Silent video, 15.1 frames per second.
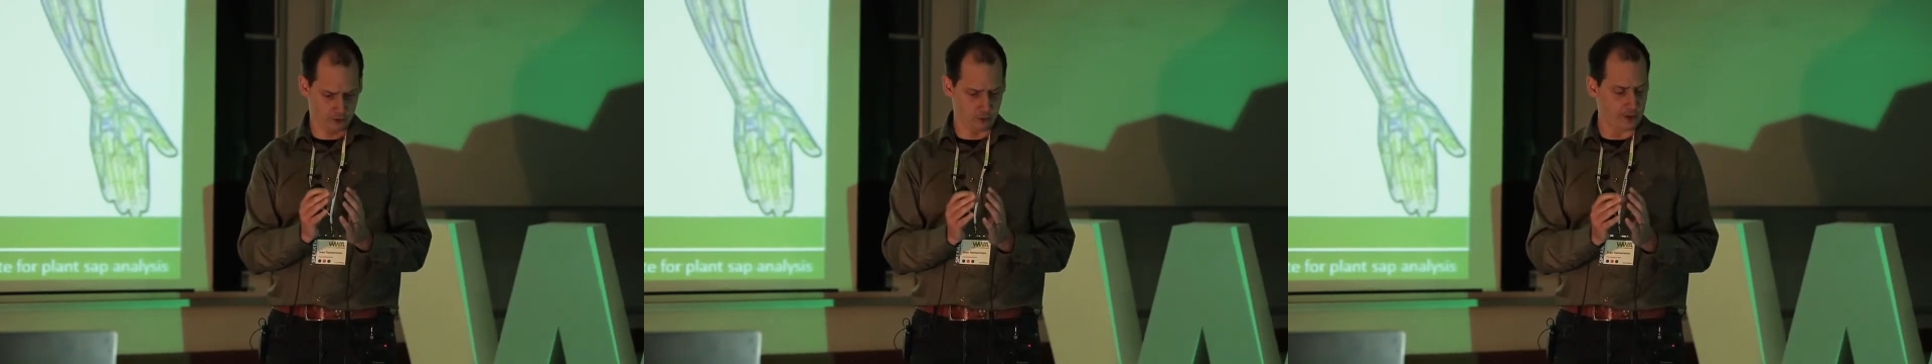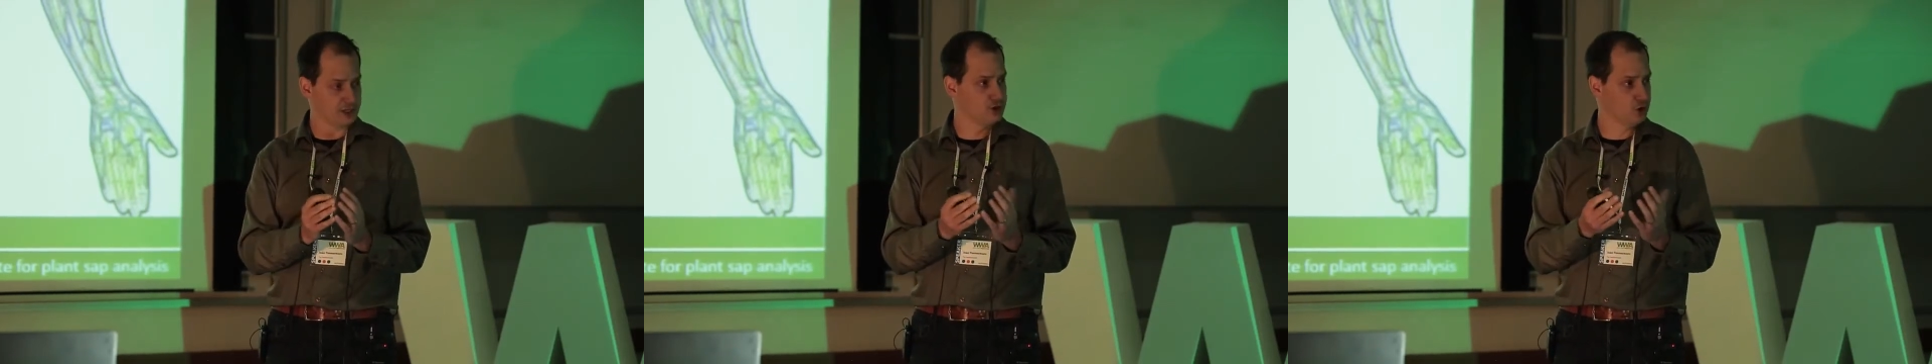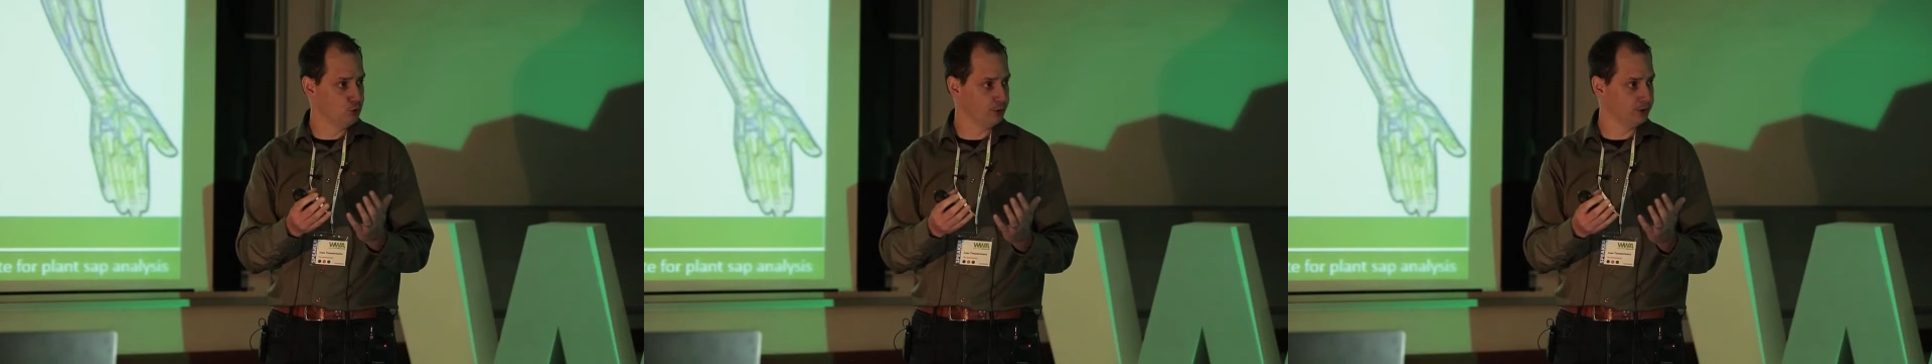
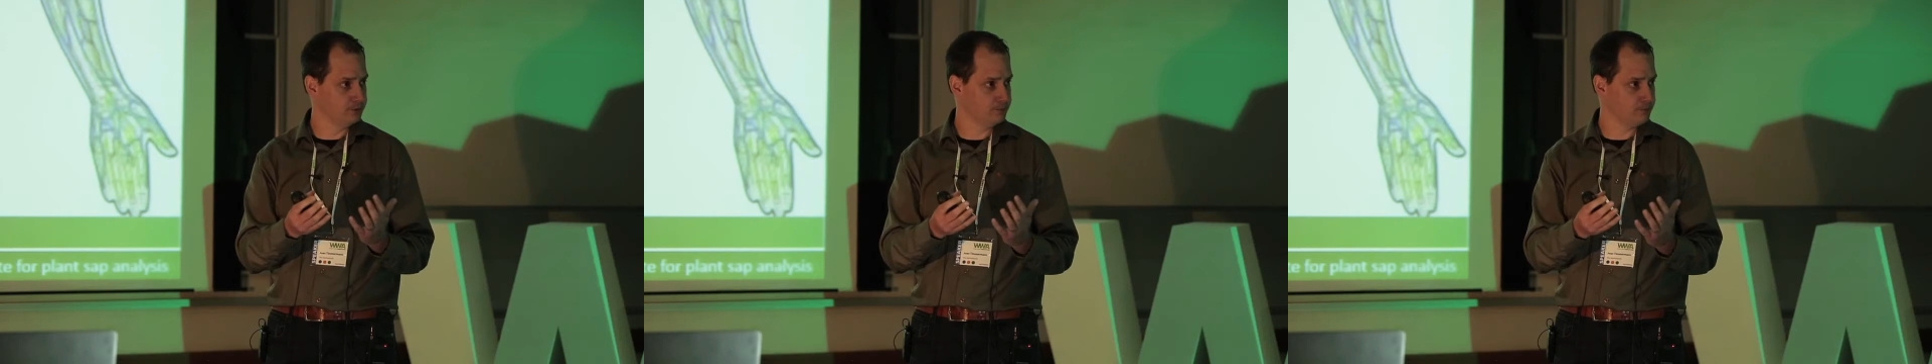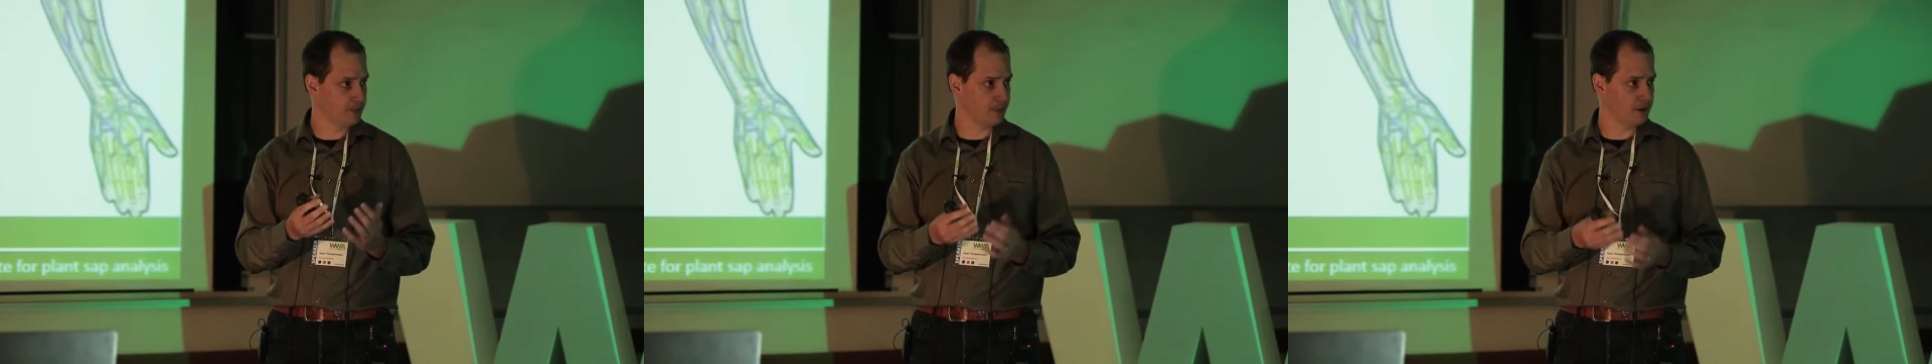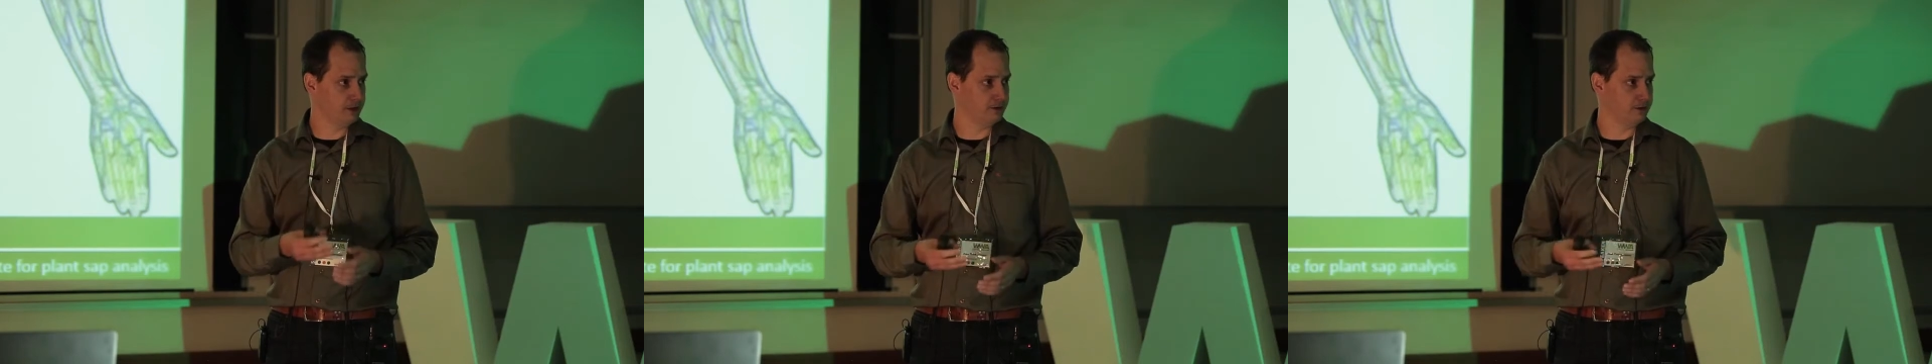cracks open
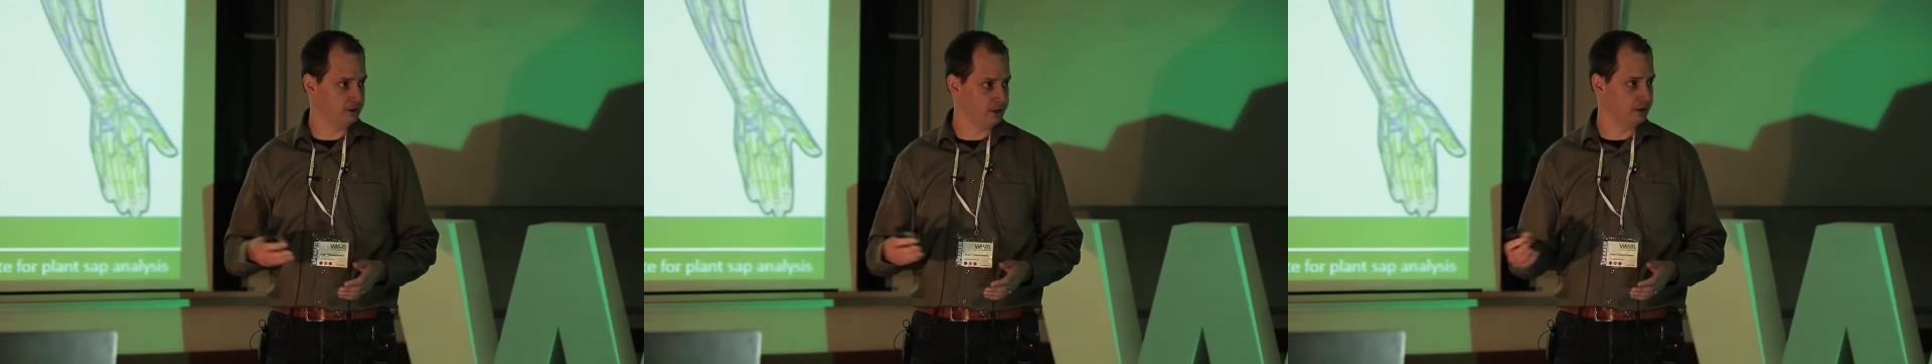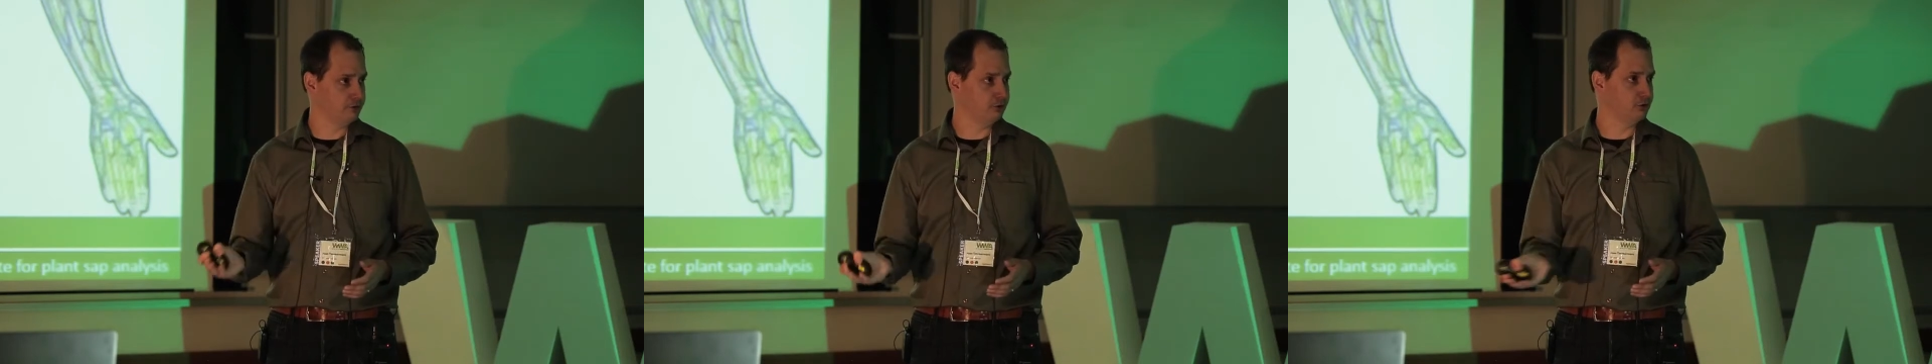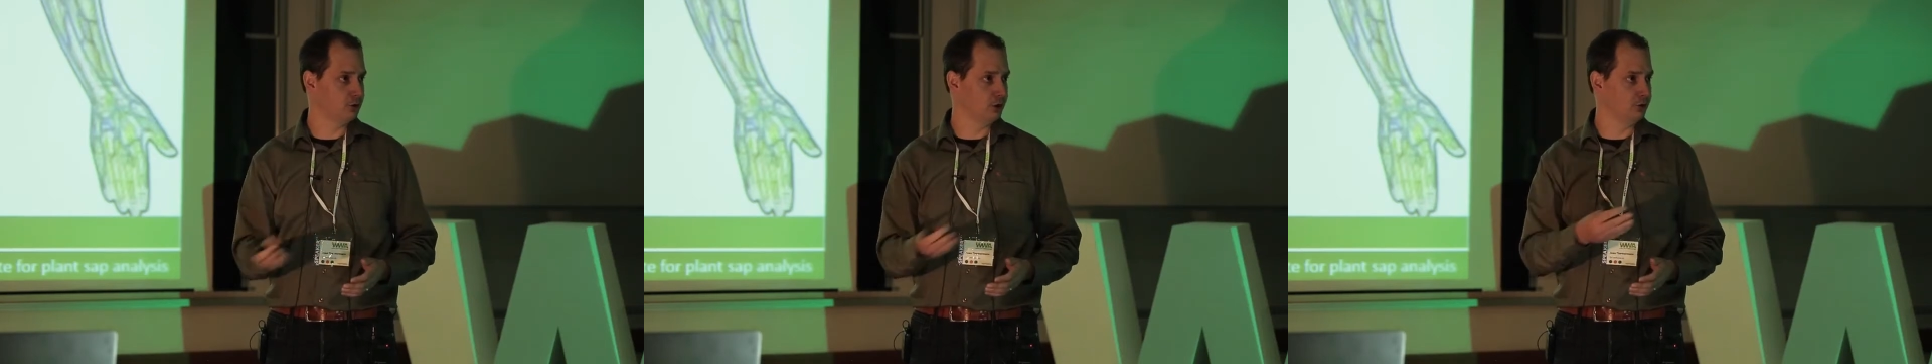and they
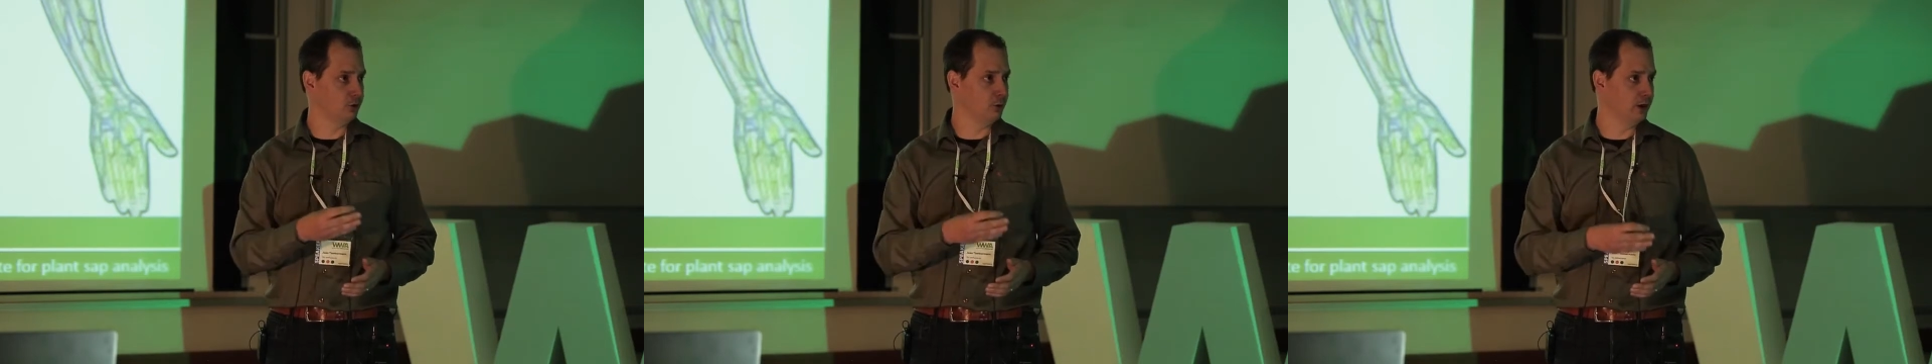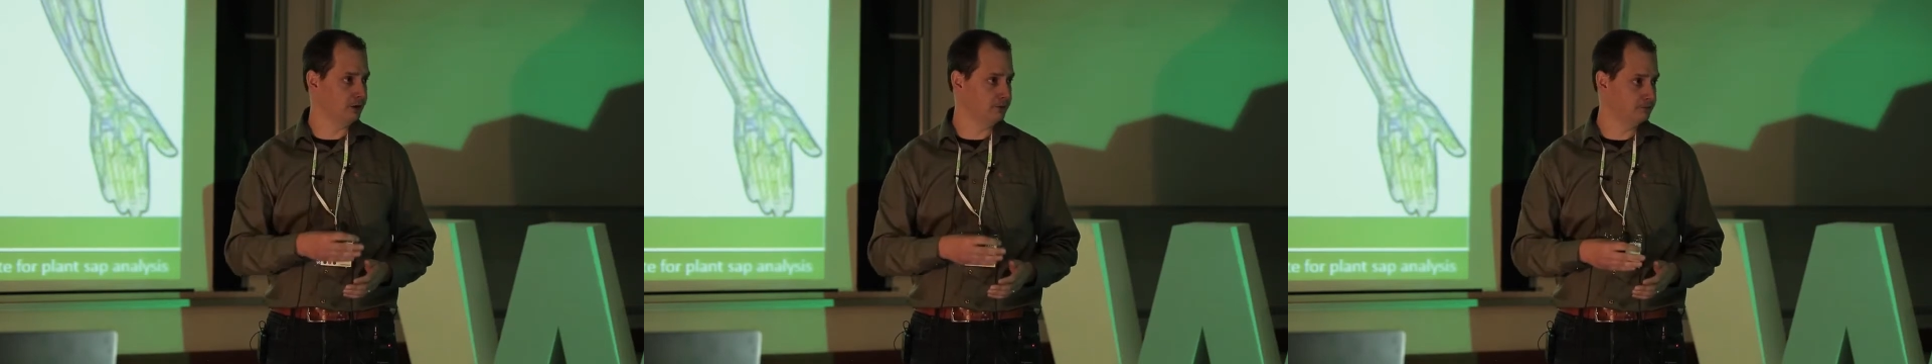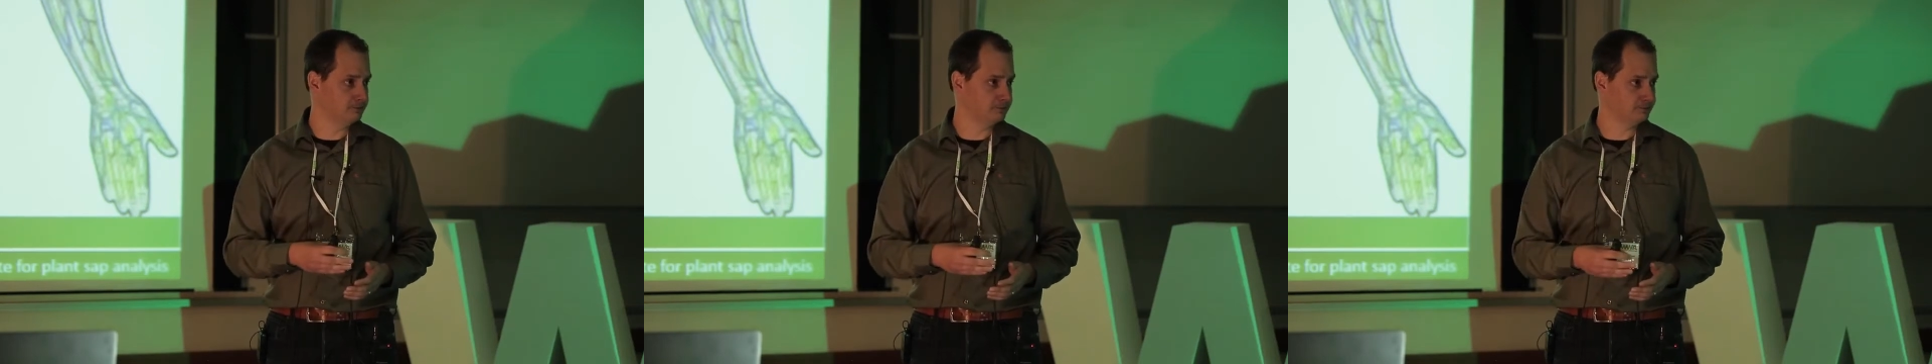have to throw it away.